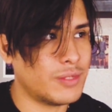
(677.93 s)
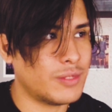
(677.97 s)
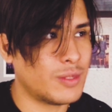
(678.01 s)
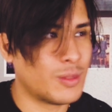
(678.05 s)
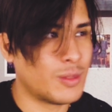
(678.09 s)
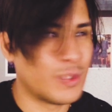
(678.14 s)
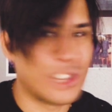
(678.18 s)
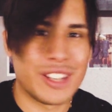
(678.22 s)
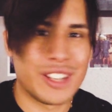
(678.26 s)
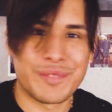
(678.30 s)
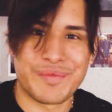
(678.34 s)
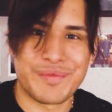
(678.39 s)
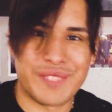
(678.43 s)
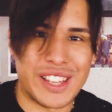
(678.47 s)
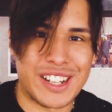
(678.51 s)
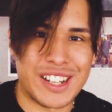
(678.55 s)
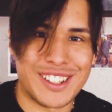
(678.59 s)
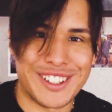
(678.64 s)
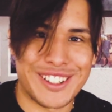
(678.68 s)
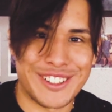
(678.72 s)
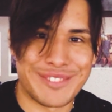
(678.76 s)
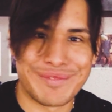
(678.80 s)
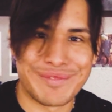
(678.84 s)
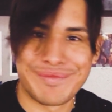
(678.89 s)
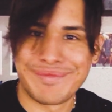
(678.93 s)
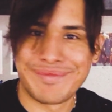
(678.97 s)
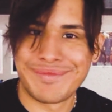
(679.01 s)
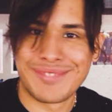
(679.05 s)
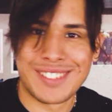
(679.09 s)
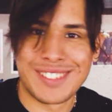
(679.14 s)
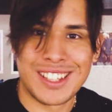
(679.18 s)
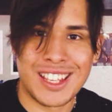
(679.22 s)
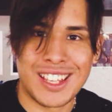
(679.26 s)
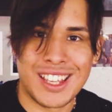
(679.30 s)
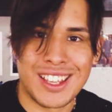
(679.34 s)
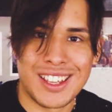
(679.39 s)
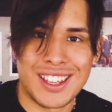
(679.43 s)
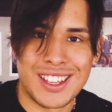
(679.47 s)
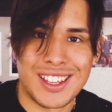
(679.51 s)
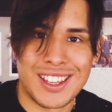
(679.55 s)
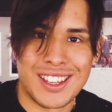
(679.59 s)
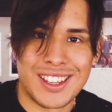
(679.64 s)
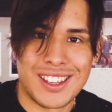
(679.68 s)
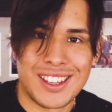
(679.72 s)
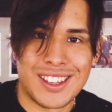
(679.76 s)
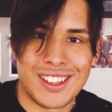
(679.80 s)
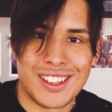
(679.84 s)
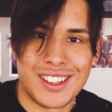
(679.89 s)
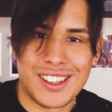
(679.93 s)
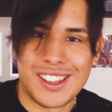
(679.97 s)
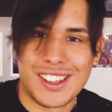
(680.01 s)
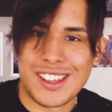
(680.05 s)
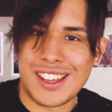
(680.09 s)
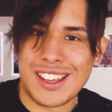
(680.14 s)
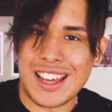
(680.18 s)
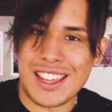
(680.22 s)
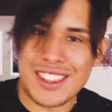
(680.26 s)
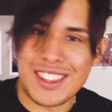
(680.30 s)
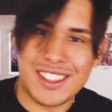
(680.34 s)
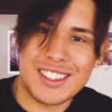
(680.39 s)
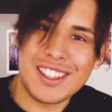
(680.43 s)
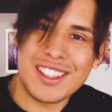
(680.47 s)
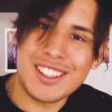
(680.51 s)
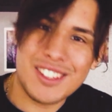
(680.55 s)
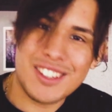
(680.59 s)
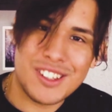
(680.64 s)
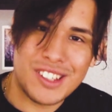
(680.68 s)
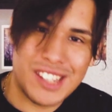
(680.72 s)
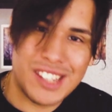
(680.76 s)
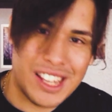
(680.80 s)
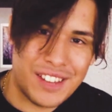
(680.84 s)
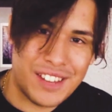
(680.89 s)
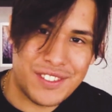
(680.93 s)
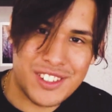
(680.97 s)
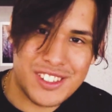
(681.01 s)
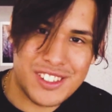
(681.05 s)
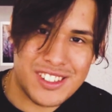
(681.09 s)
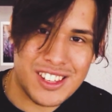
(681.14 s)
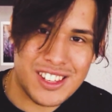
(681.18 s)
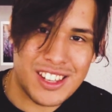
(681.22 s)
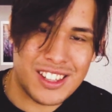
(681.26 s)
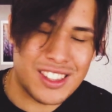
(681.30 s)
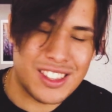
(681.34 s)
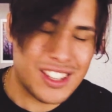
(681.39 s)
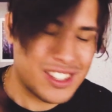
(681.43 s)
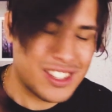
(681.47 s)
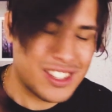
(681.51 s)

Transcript: Wow, I don't know. I think that's all I have to say.